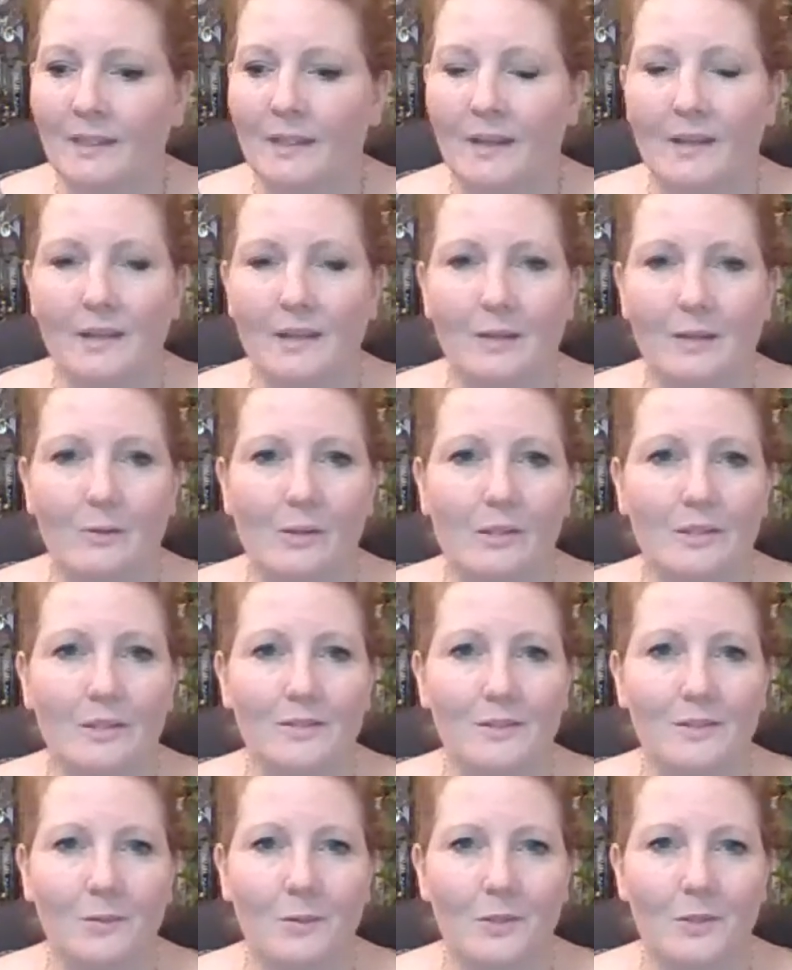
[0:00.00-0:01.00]
And they were
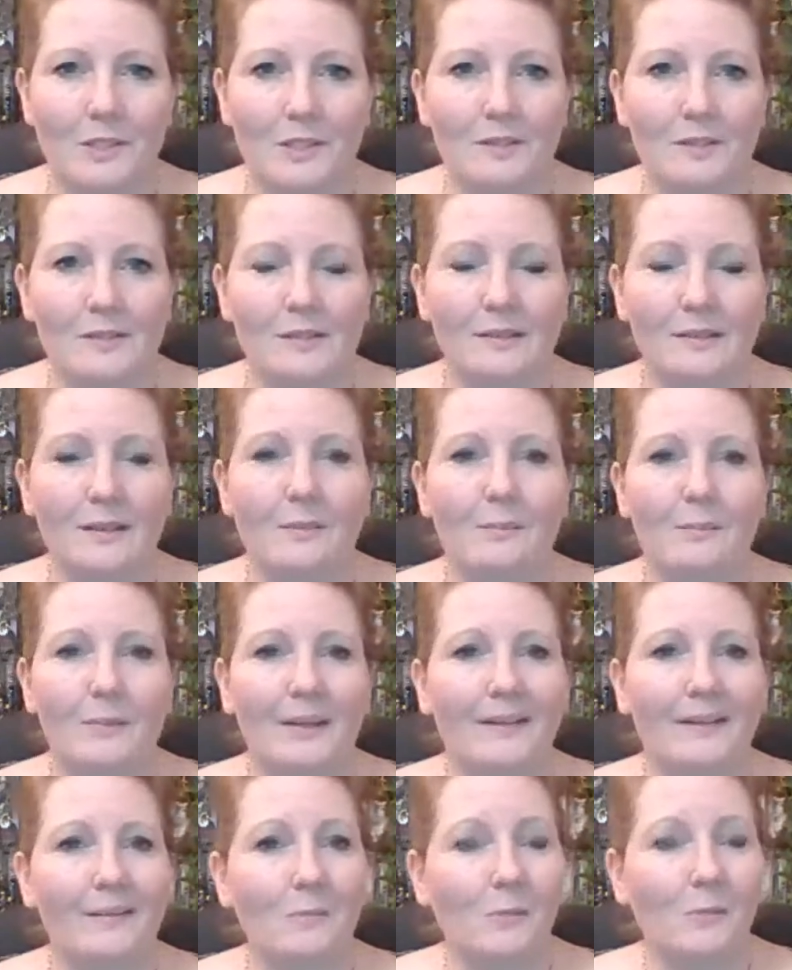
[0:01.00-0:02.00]
just gorgeous.
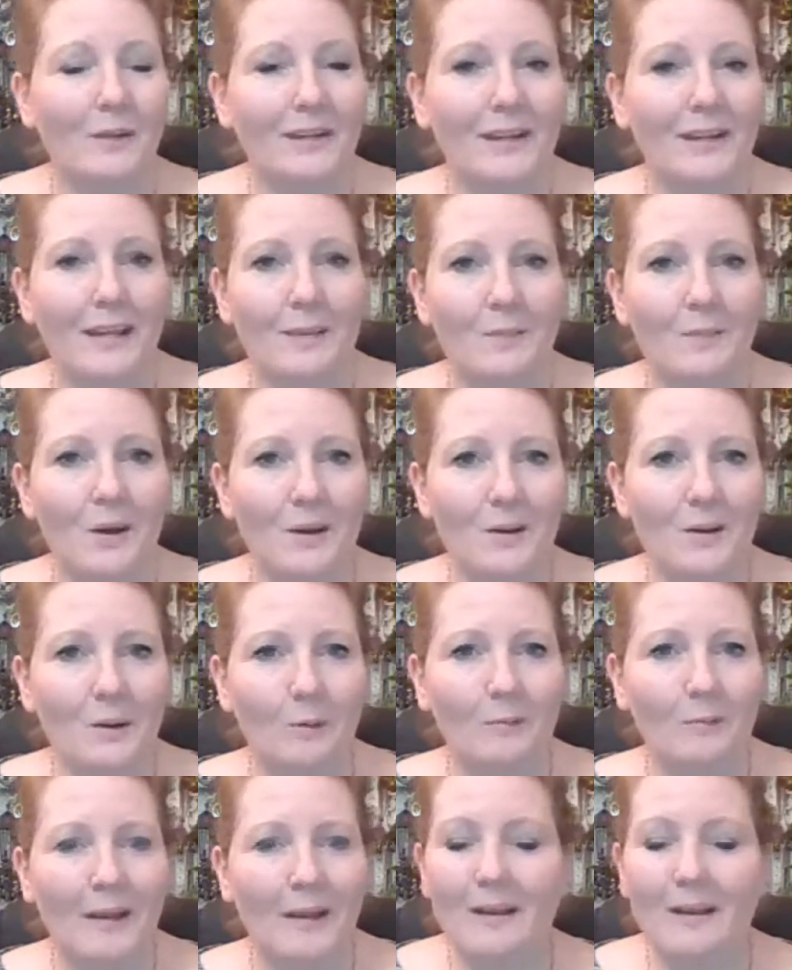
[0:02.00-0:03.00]
But when I came
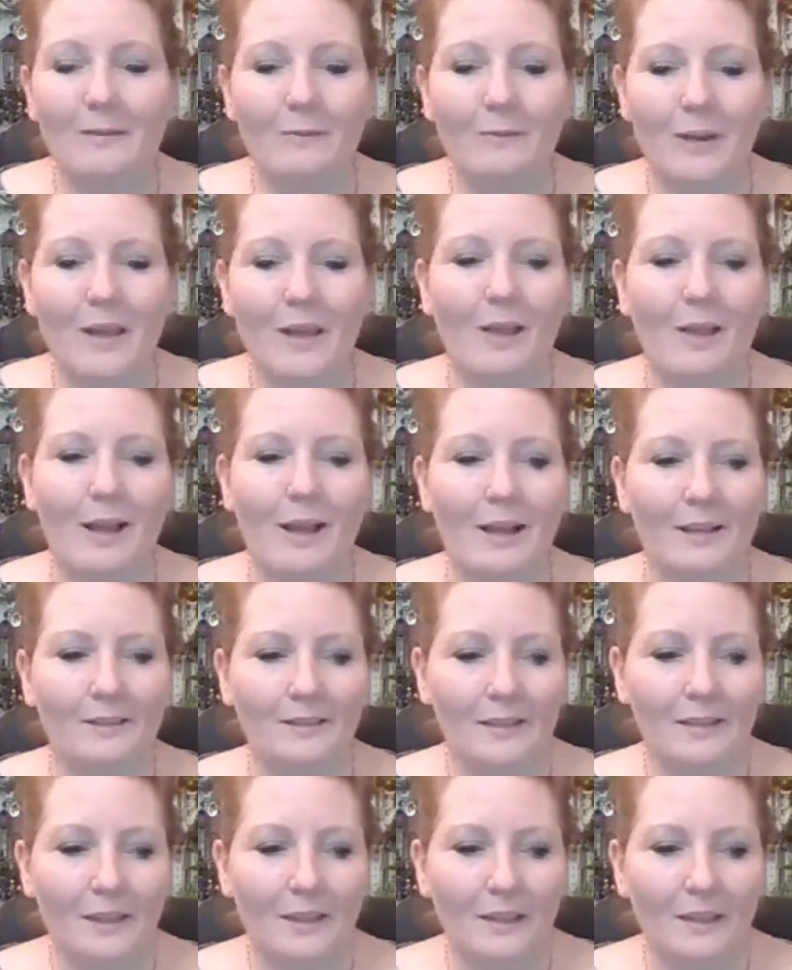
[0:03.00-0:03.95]
home, I realized